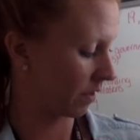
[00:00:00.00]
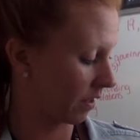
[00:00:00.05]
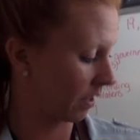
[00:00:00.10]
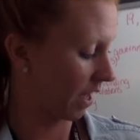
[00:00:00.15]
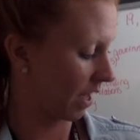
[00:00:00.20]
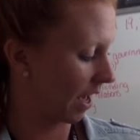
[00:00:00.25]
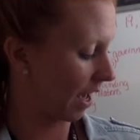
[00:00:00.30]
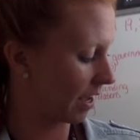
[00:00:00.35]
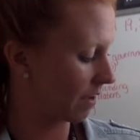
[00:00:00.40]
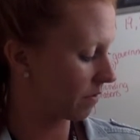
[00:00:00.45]

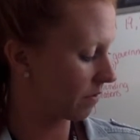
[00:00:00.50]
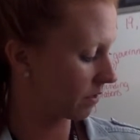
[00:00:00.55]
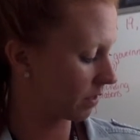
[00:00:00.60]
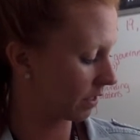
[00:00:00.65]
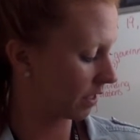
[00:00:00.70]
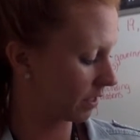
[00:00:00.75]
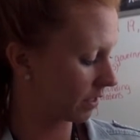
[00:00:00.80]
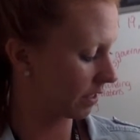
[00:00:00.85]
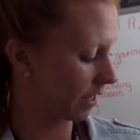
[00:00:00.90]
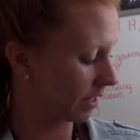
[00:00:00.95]
Okay,
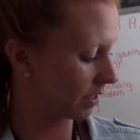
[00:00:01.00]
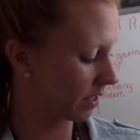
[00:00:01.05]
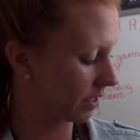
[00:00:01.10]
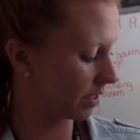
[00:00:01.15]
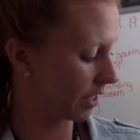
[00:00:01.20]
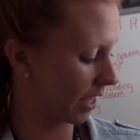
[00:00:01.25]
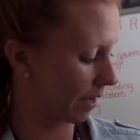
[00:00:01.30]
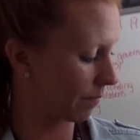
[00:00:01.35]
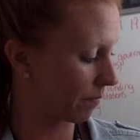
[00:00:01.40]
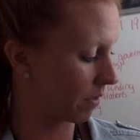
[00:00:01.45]
this stays the
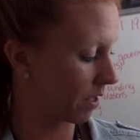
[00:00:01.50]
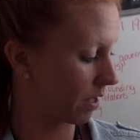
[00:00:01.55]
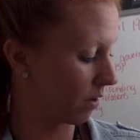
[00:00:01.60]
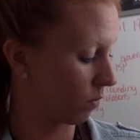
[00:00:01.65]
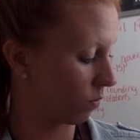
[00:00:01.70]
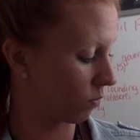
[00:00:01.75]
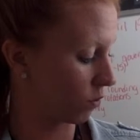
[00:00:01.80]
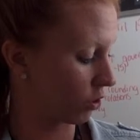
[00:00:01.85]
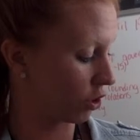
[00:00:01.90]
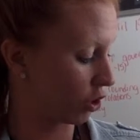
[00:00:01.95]
same.
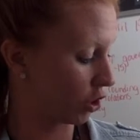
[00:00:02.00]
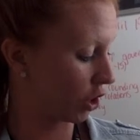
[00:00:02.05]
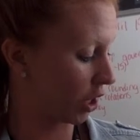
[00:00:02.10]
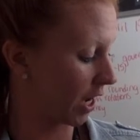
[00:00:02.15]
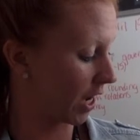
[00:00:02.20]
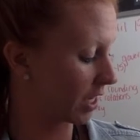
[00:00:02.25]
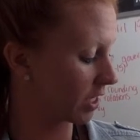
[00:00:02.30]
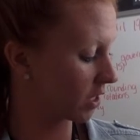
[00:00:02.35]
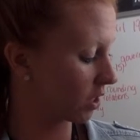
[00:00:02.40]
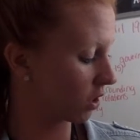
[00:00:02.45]

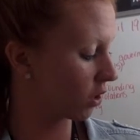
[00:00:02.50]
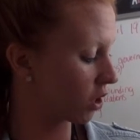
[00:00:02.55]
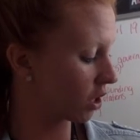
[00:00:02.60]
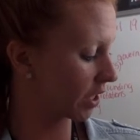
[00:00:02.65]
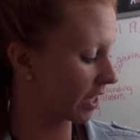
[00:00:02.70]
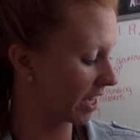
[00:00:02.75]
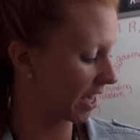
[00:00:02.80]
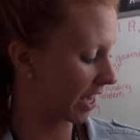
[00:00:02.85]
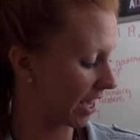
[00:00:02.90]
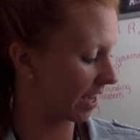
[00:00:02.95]
Just
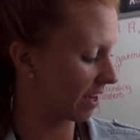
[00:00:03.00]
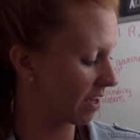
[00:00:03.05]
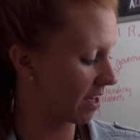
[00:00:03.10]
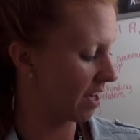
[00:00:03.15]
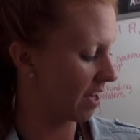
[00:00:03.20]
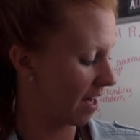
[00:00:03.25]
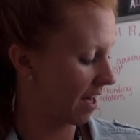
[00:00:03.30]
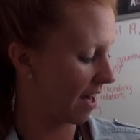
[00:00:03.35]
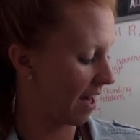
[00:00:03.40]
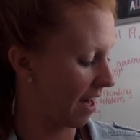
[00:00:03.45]
looking
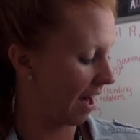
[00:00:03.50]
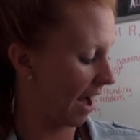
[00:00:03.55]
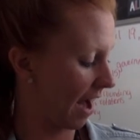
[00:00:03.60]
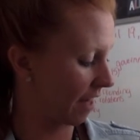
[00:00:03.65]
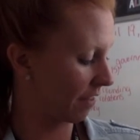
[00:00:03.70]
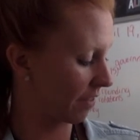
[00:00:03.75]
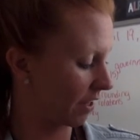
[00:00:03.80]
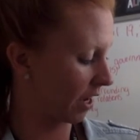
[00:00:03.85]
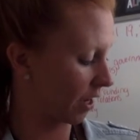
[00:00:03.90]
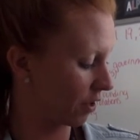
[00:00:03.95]

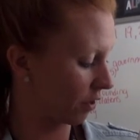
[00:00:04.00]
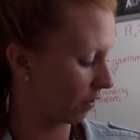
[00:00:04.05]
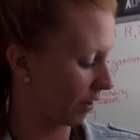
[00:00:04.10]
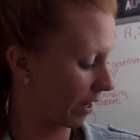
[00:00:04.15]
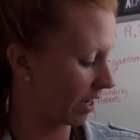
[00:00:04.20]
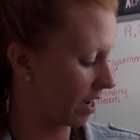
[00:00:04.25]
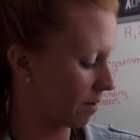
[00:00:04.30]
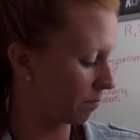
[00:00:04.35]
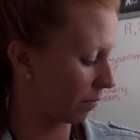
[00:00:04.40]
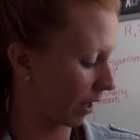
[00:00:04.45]
at the
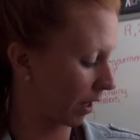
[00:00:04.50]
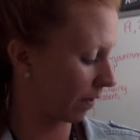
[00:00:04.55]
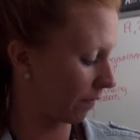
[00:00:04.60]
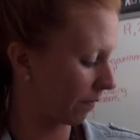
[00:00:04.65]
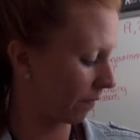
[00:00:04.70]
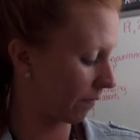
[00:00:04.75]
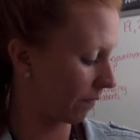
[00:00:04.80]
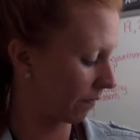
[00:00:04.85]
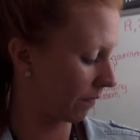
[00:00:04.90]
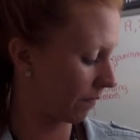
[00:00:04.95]
underlined
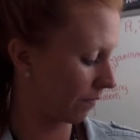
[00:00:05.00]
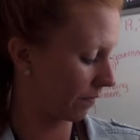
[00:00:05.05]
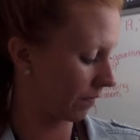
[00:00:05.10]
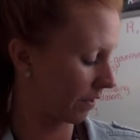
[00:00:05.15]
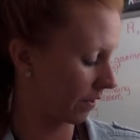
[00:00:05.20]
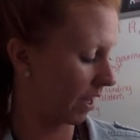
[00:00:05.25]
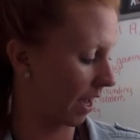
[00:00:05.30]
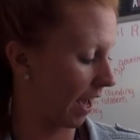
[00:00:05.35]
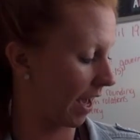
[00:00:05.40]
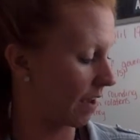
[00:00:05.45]
number.
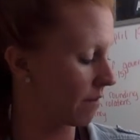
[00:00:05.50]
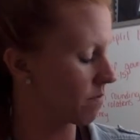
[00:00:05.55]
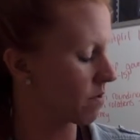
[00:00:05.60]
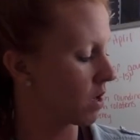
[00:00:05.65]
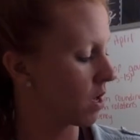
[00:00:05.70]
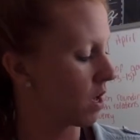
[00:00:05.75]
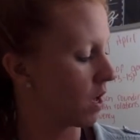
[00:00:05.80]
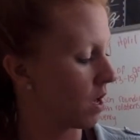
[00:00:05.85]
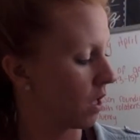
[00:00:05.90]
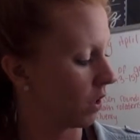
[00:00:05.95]

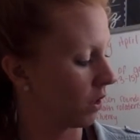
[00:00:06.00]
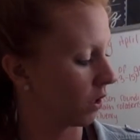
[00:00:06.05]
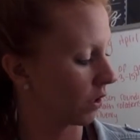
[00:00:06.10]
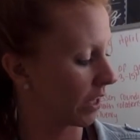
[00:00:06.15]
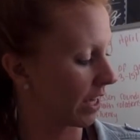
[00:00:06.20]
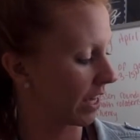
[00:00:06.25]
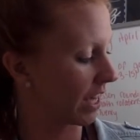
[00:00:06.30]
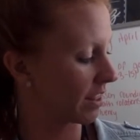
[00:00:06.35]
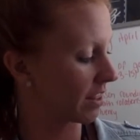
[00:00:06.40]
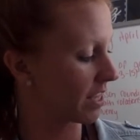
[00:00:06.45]
Okay,
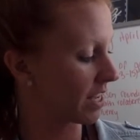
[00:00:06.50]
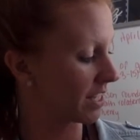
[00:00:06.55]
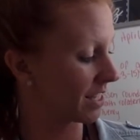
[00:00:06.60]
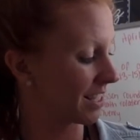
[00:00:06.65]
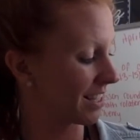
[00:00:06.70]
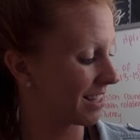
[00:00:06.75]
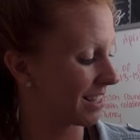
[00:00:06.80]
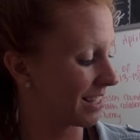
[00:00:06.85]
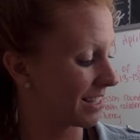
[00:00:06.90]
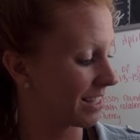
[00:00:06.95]
looking at
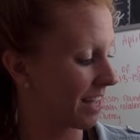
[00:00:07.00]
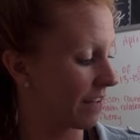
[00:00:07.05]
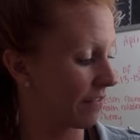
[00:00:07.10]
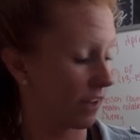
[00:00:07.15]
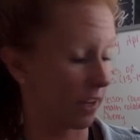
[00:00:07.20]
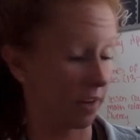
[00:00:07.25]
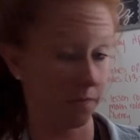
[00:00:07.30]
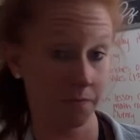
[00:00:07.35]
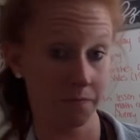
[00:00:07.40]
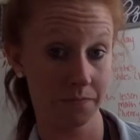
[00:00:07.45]
this, the
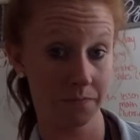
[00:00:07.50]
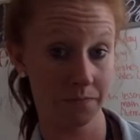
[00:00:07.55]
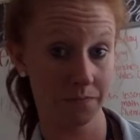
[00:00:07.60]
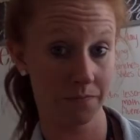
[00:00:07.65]
7.